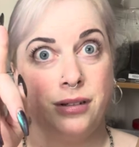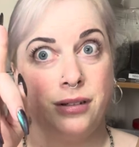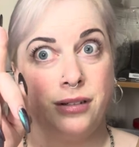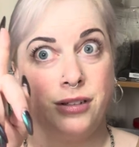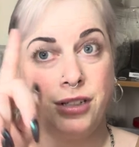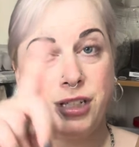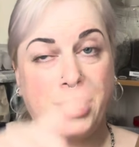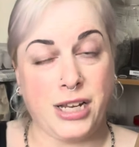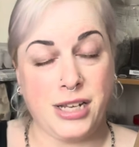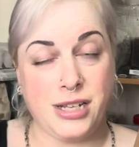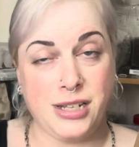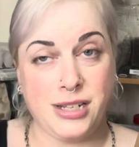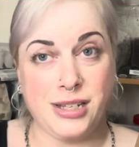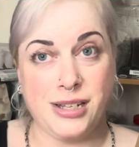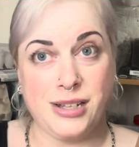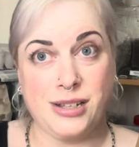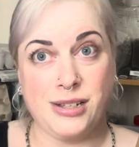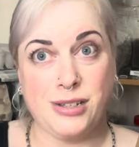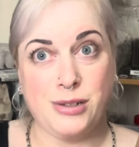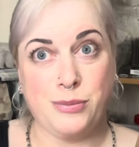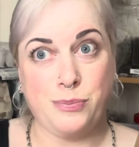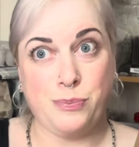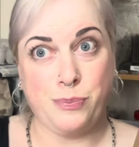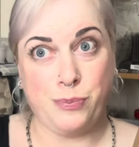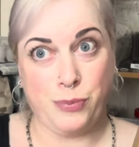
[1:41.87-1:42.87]

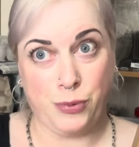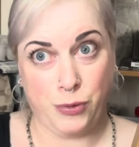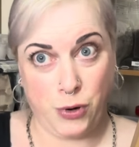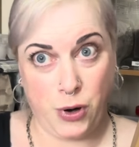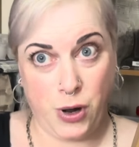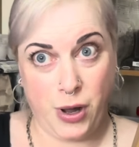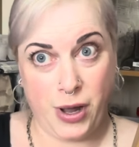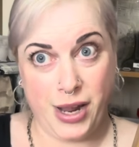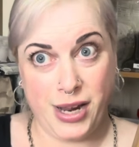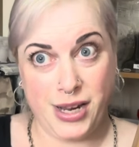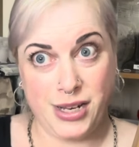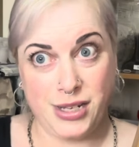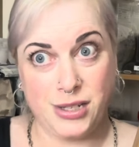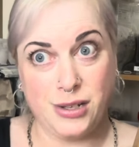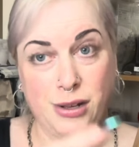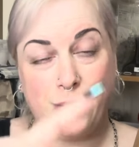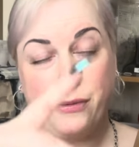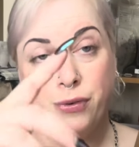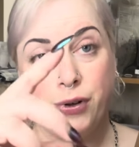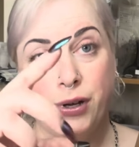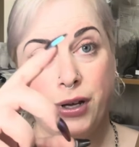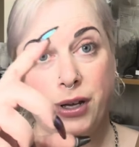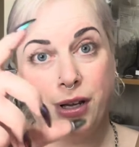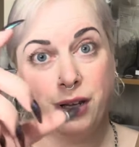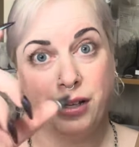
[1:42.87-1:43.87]
Jason's prize of
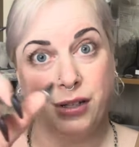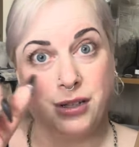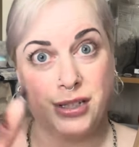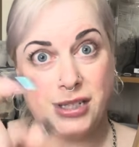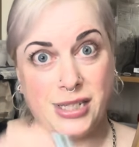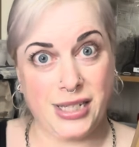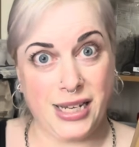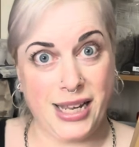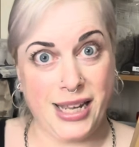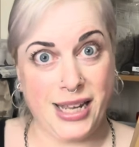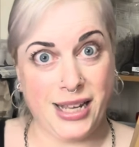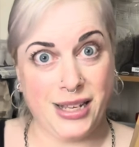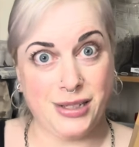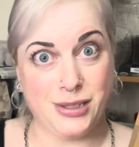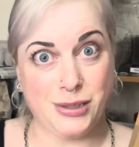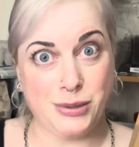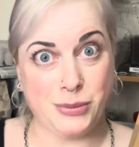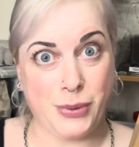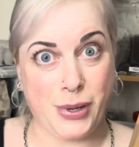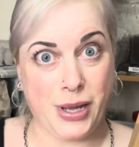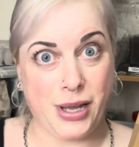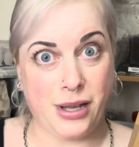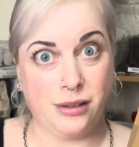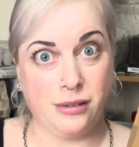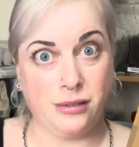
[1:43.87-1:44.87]
a sling as
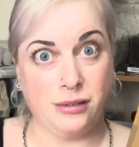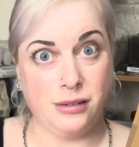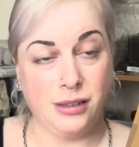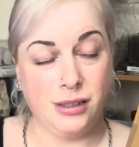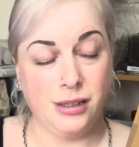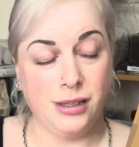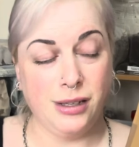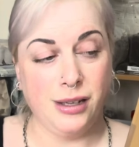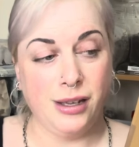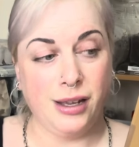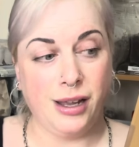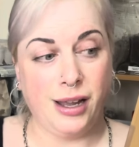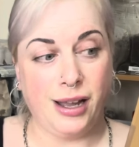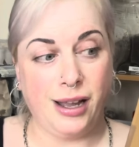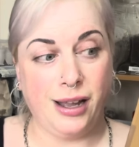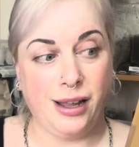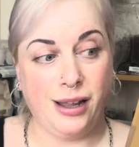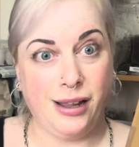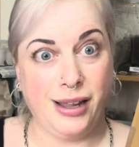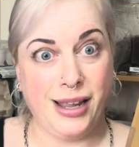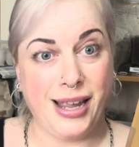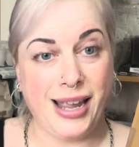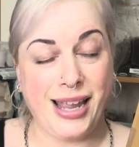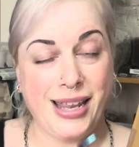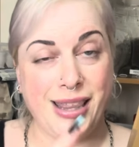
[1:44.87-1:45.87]
well.
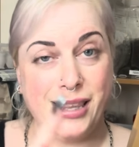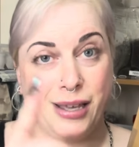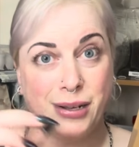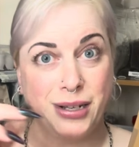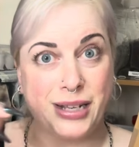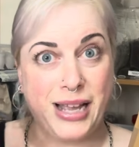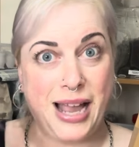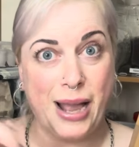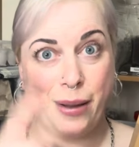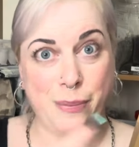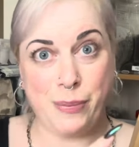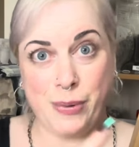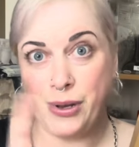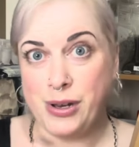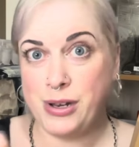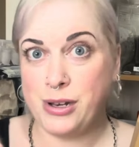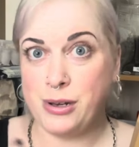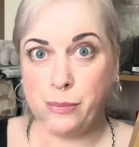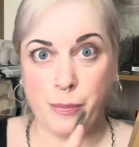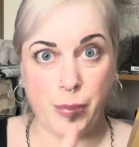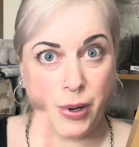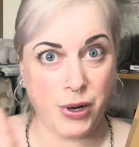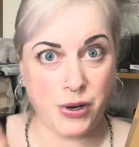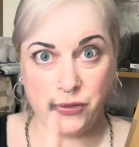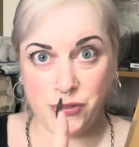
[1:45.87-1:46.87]
And that
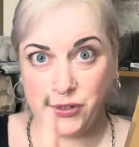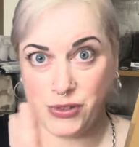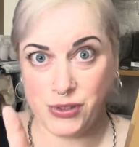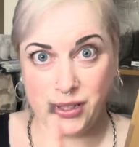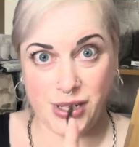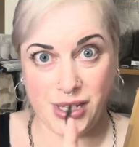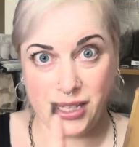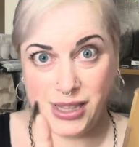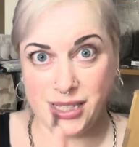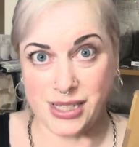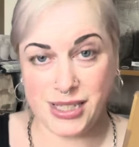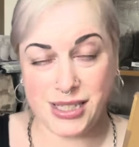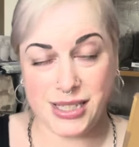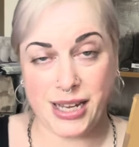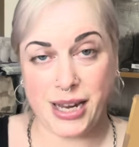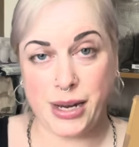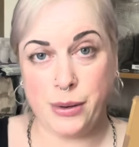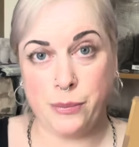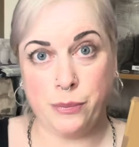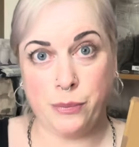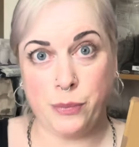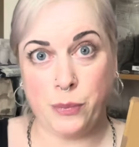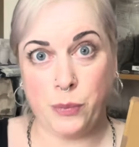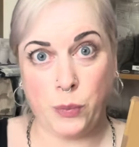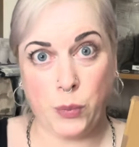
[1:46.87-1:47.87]
happened both in the
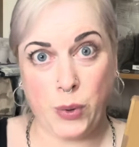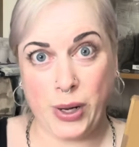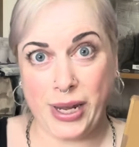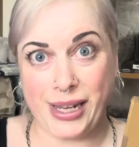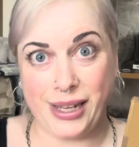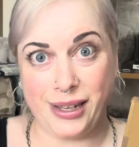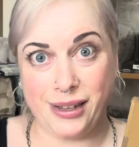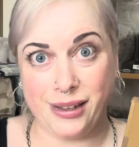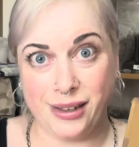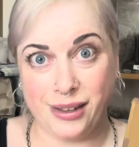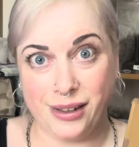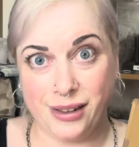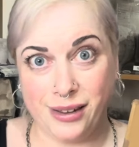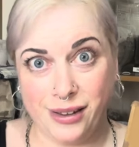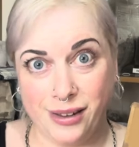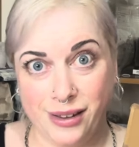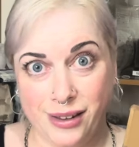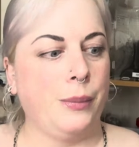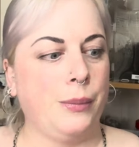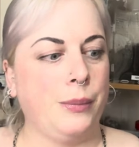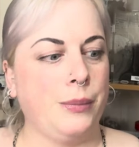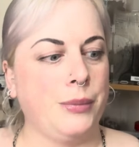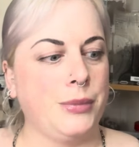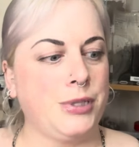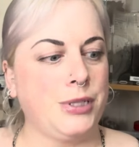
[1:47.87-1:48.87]
same week.
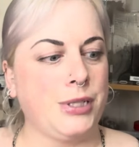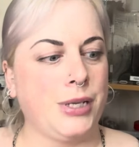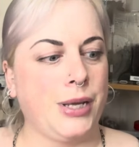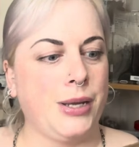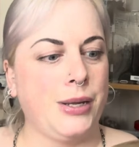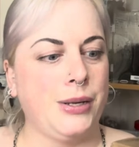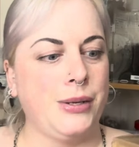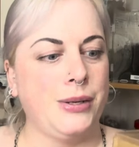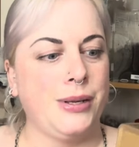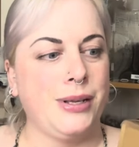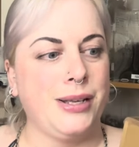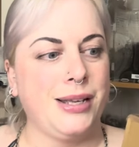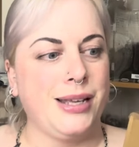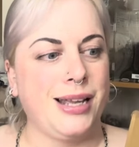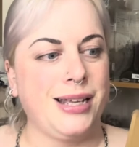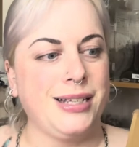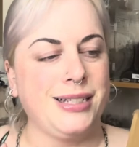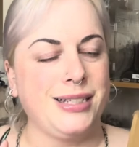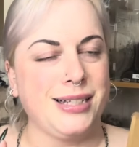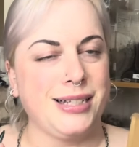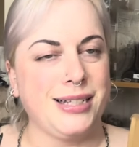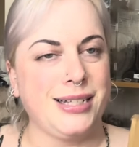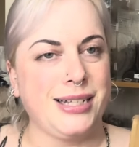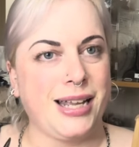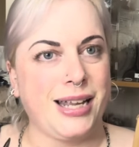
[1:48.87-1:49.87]
So as
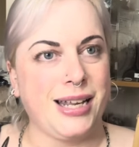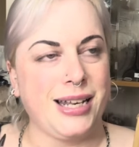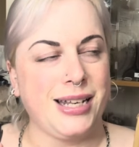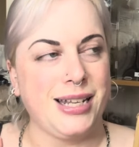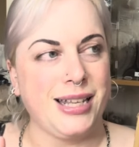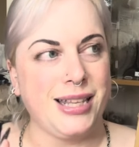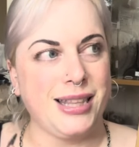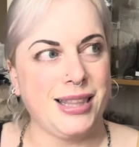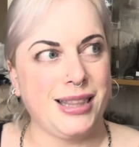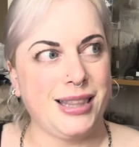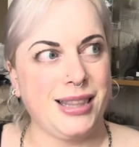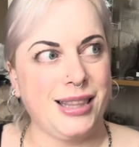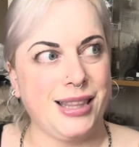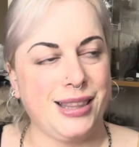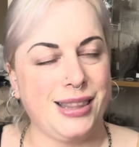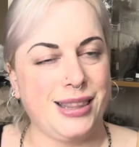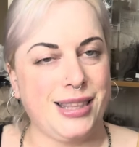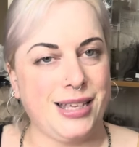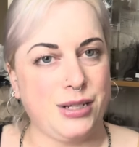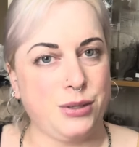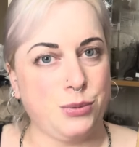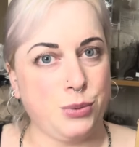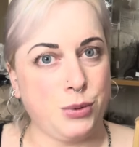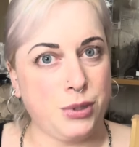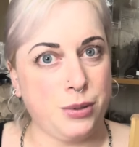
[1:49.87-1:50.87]
I said,
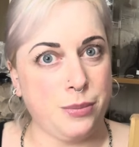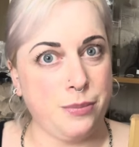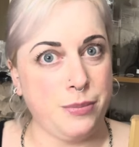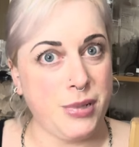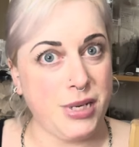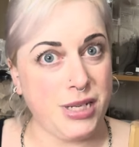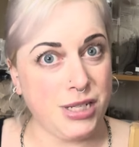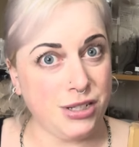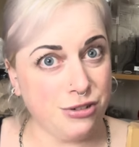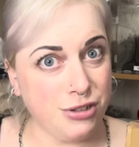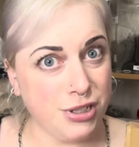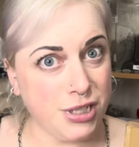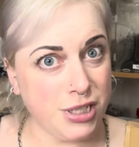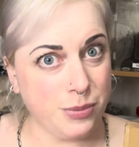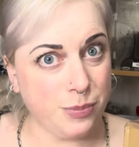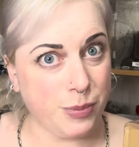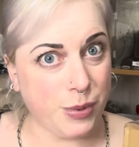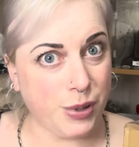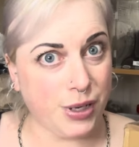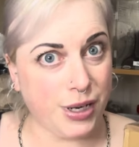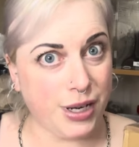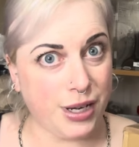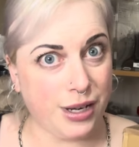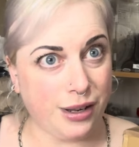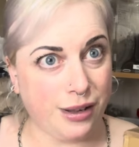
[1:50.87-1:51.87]
this was a mystery
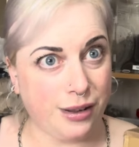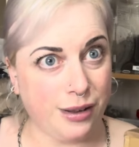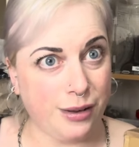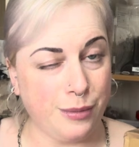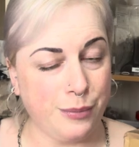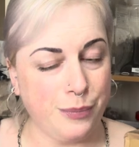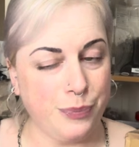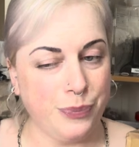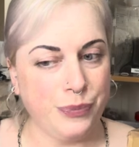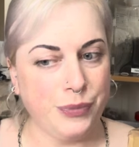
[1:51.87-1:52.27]
spider.